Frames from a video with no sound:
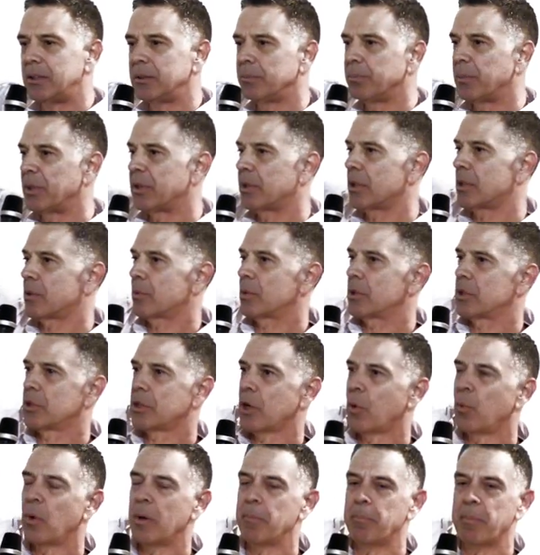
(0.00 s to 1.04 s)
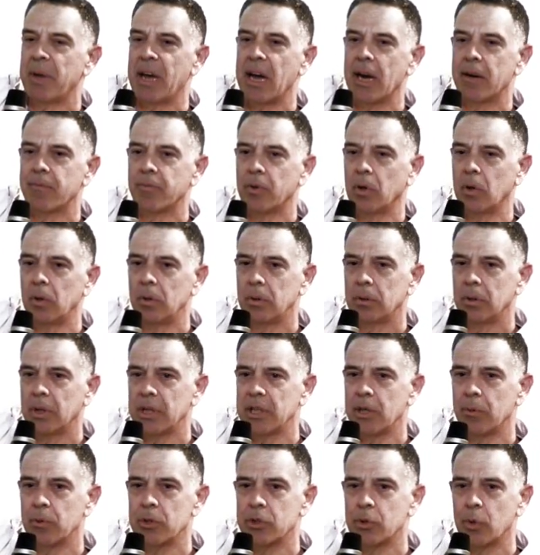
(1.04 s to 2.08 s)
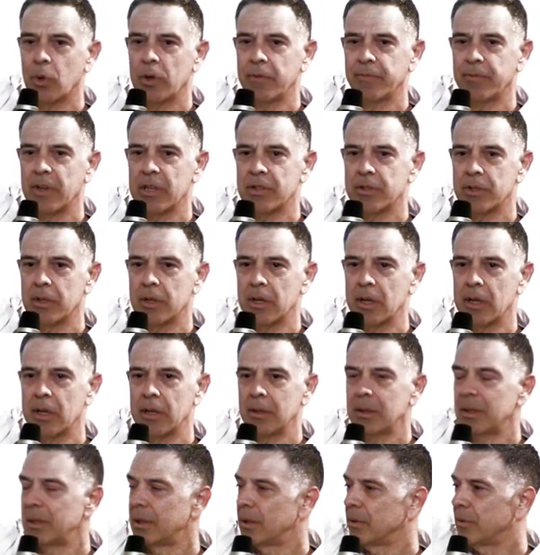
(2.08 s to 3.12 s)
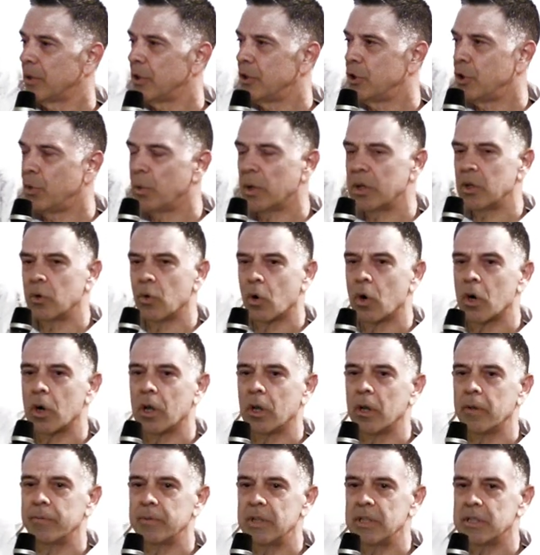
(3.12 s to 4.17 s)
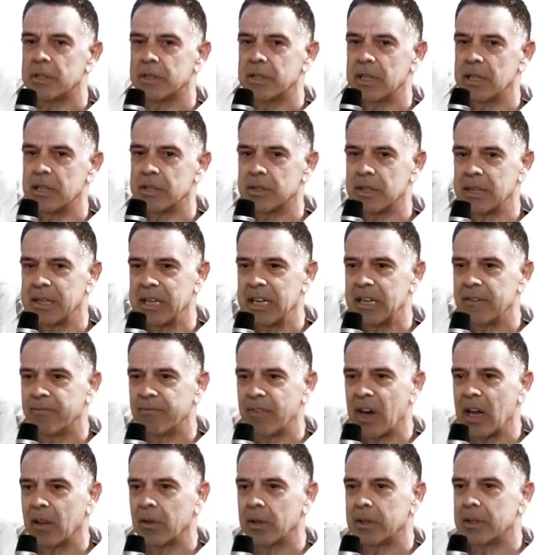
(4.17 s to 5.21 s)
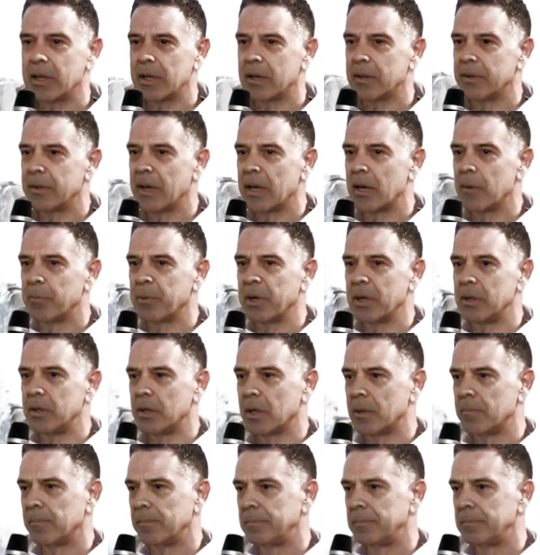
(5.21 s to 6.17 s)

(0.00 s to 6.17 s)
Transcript: But this was so impactful, and you were so invested in it, that you ignored all of these things that invalidated that opinion.